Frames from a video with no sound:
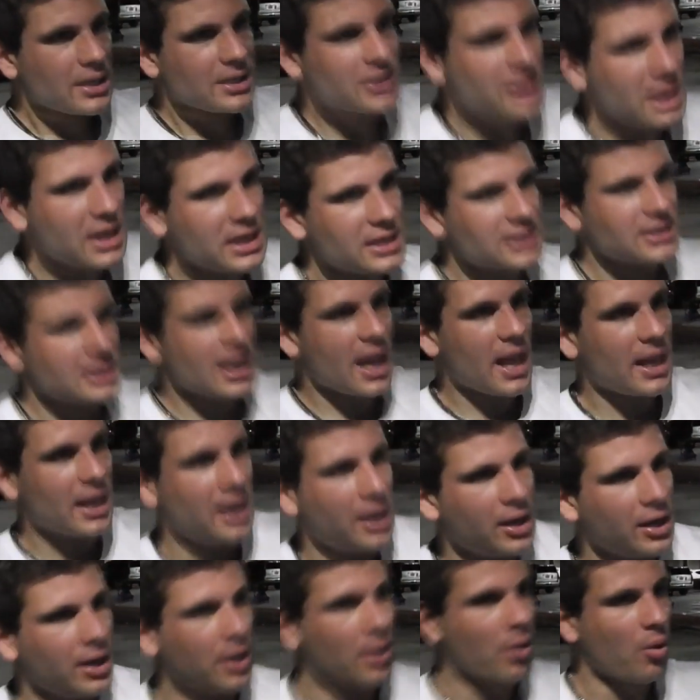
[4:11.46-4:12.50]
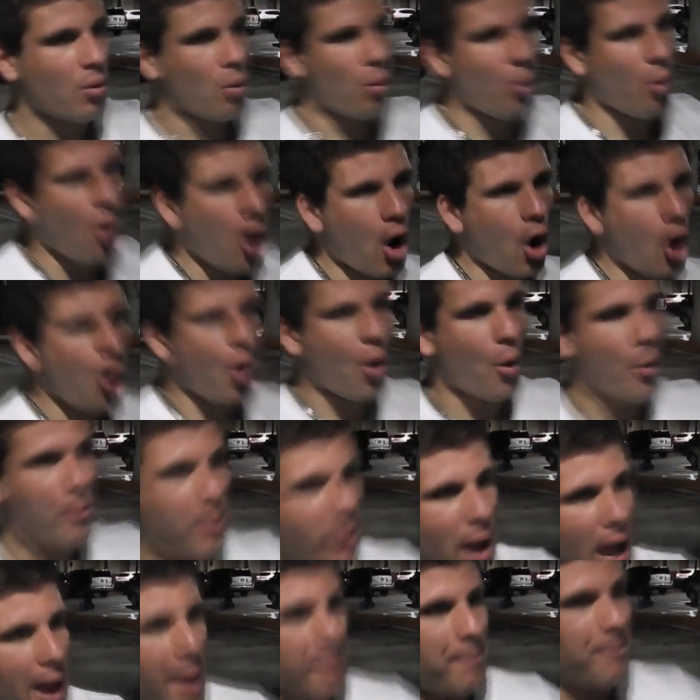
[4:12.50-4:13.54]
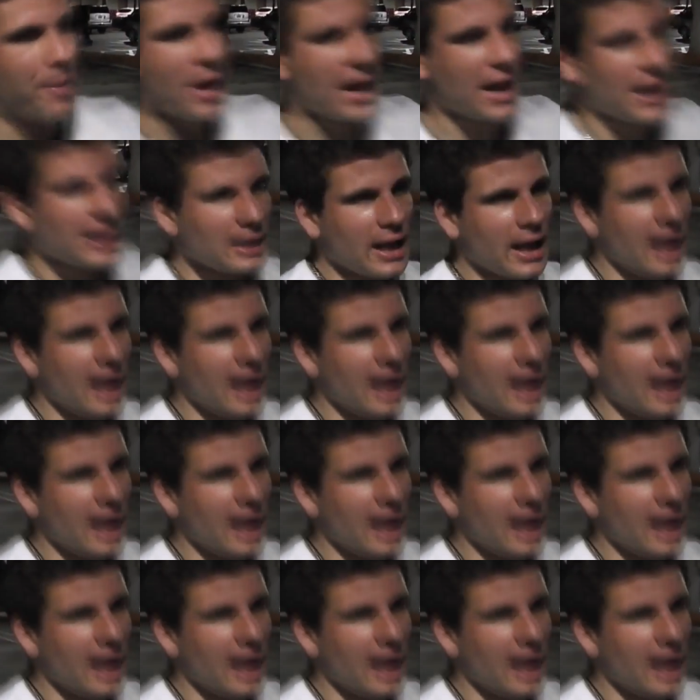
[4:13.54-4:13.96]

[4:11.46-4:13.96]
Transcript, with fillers: She said, whoa, big, big